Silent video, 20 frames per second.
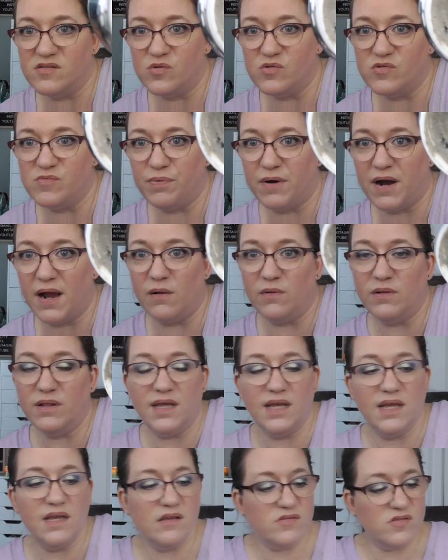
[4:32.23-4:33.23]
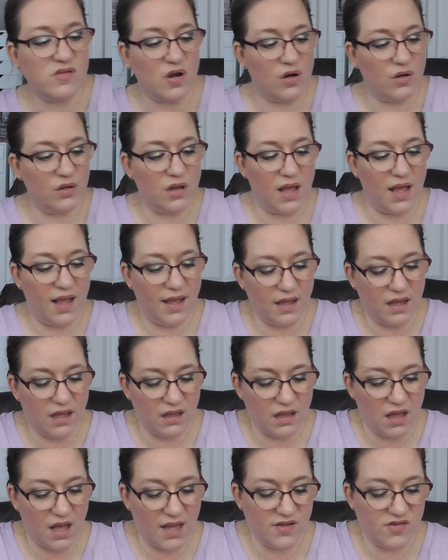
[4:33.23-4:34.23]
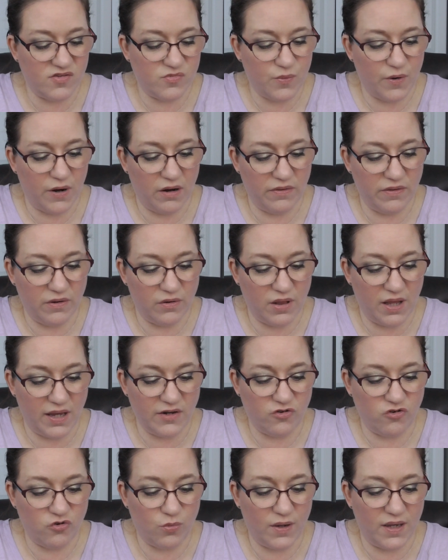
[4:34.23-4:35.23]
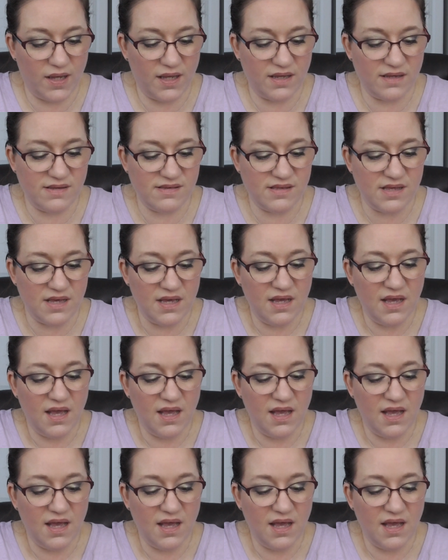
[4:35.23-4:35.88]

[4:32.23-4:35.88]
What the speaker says: Those brown things are like, I swear they're like twigs,